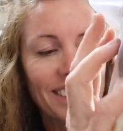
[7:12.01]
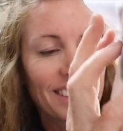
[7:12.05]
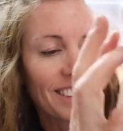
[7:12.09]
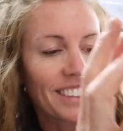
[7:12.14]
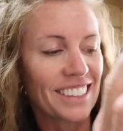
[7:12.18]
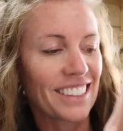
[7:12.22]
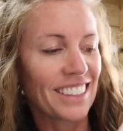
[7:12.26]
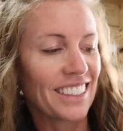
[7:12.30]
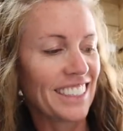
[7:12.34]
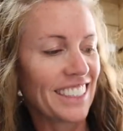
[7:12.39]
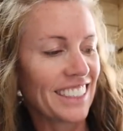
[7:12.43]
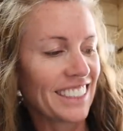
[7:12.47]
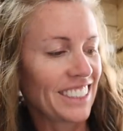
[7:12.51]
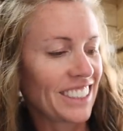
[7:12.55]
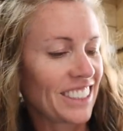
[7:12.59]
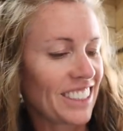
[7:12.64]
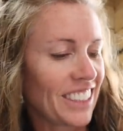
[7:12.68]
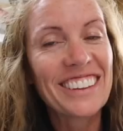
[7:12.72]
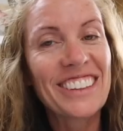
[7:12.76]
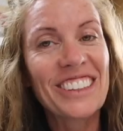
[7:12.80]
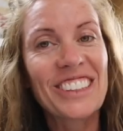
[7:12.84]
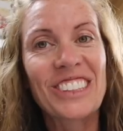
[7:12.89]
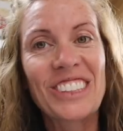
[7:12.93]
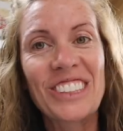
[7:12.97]
this
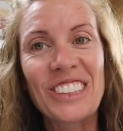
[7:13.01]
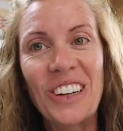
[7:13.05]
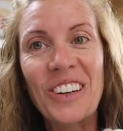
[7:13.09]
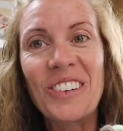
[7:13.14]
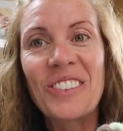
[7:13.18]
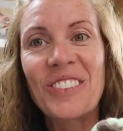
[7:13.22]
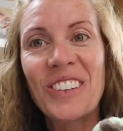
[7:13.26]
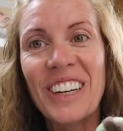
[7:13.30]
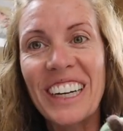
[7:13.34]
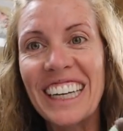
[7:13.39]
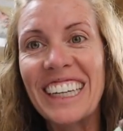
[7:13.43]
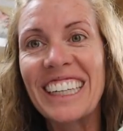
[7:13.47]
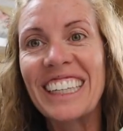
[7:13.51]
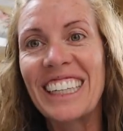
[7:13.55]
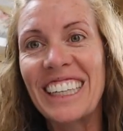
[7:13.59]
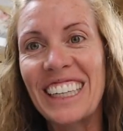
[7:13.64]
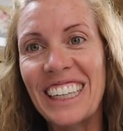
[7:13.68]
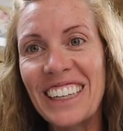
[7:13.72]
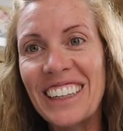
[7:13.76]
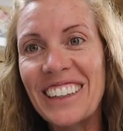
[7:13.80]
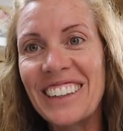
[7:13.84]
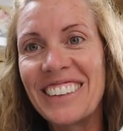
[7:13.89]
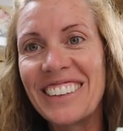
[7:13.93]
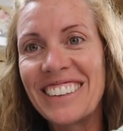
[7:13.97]
launch. They're so freaking
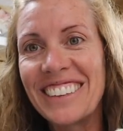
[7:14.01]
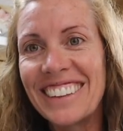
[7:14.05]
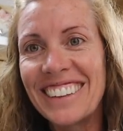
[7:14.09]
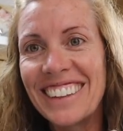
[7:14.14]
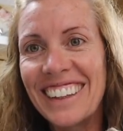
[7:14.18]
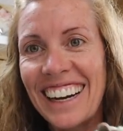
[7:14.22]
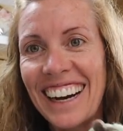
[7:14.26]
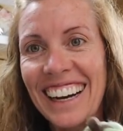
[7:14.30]
cute.